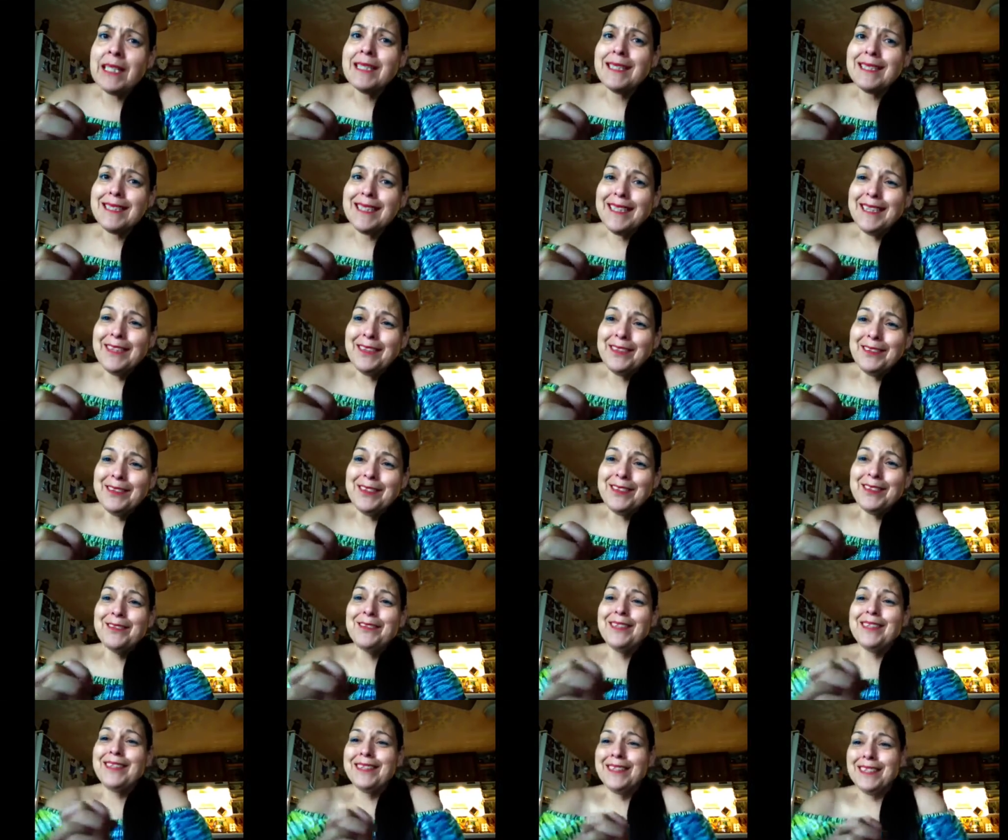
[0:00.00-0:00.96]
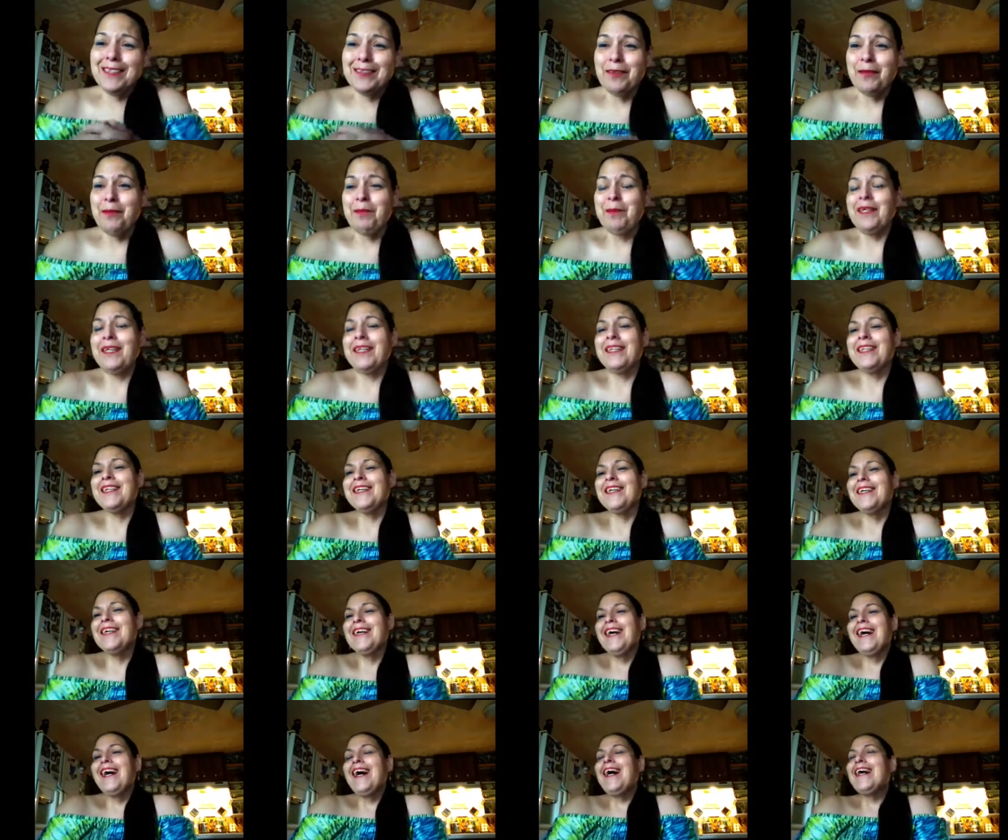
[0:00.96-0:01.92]
still do a little bit.
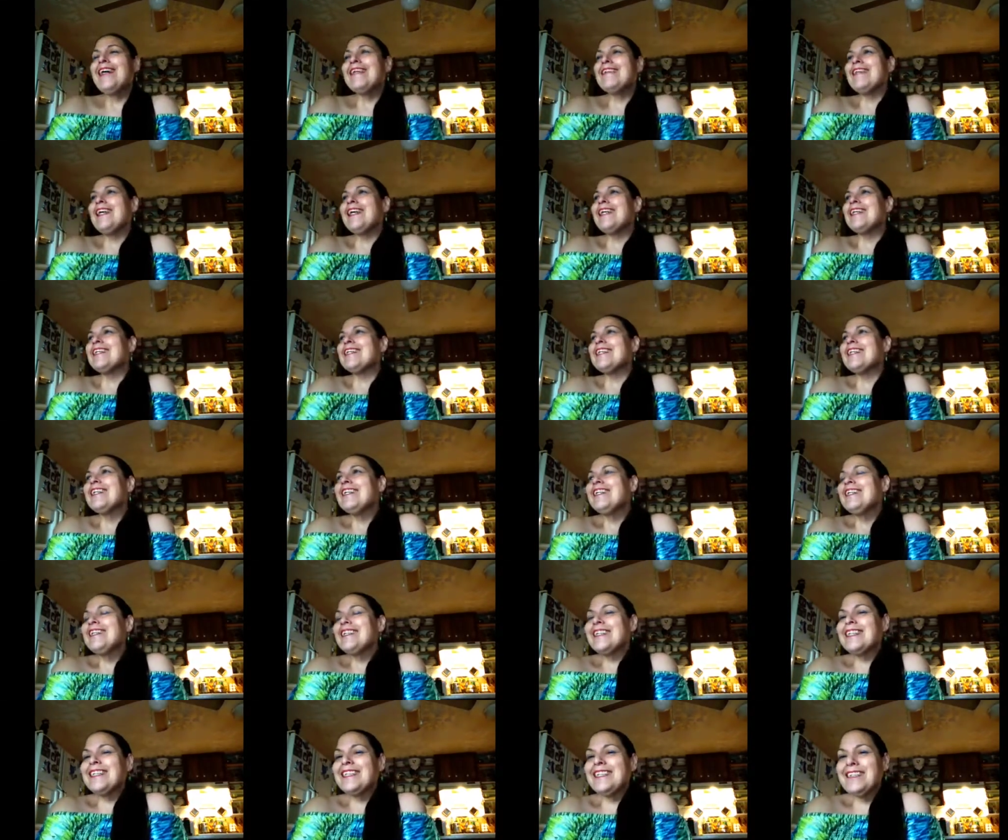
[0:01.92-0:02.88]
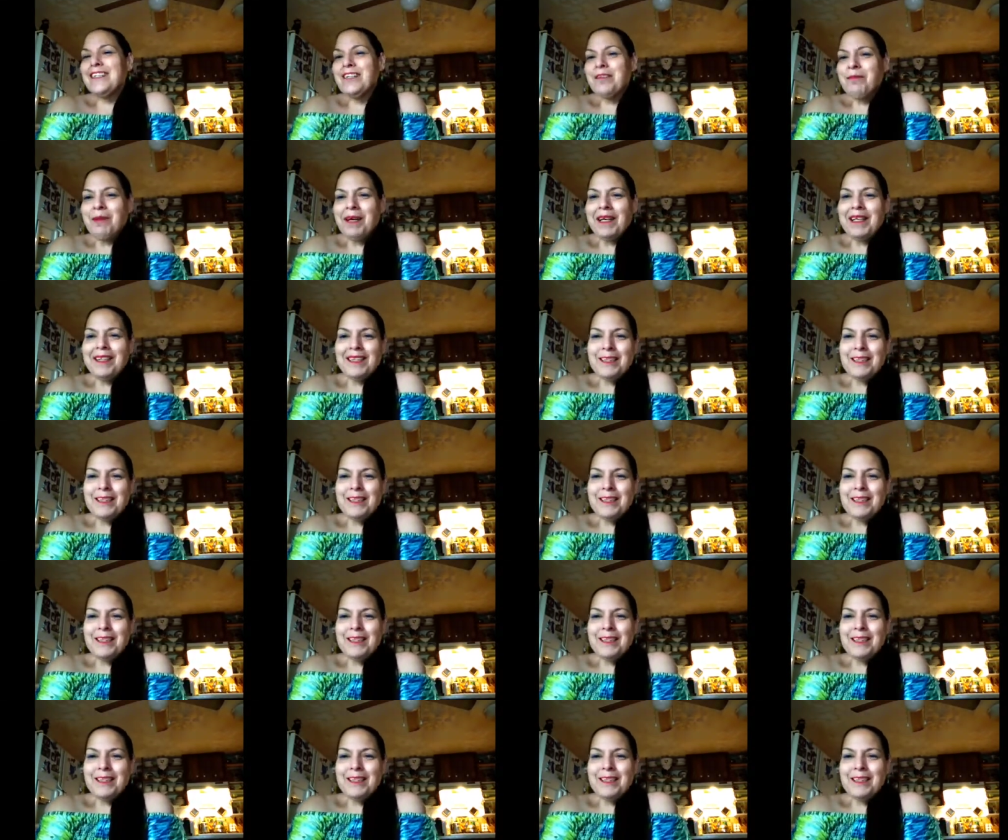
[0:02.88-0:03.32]
I like getting on my